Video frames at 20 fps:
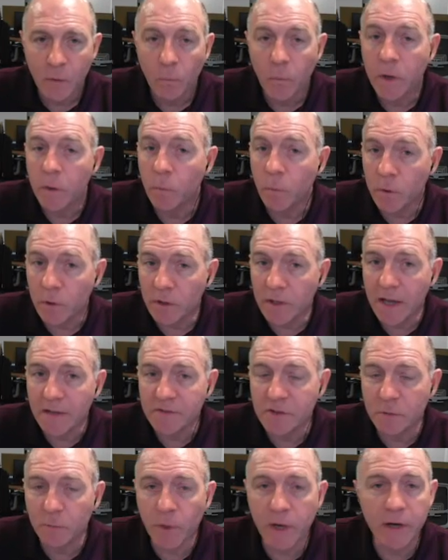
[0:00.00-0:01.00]
We will
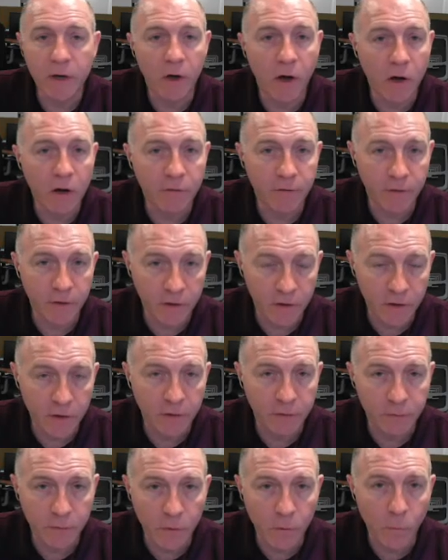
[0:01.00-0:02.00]
have some rain off and
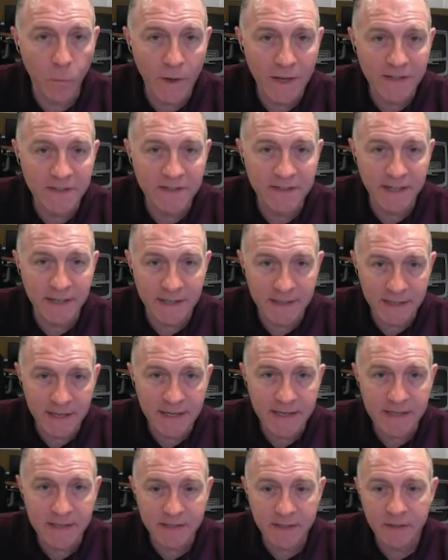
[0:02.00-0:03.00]
on through Wednesday
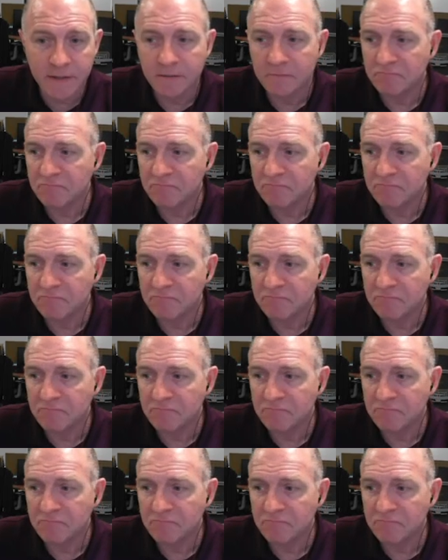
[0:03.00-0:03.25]
night.